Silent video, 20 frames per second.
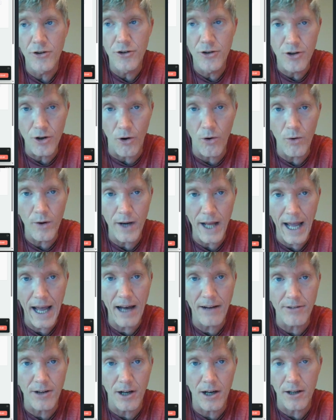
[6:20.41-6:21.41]
don't
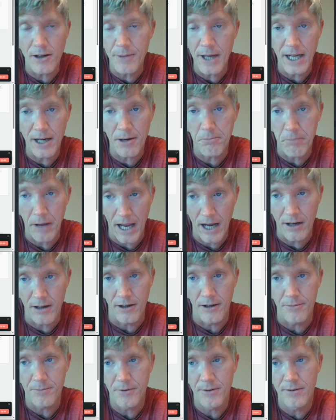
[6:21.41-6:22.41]
have automatic
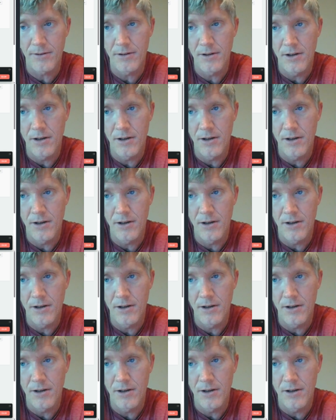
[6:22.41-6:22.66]
backups.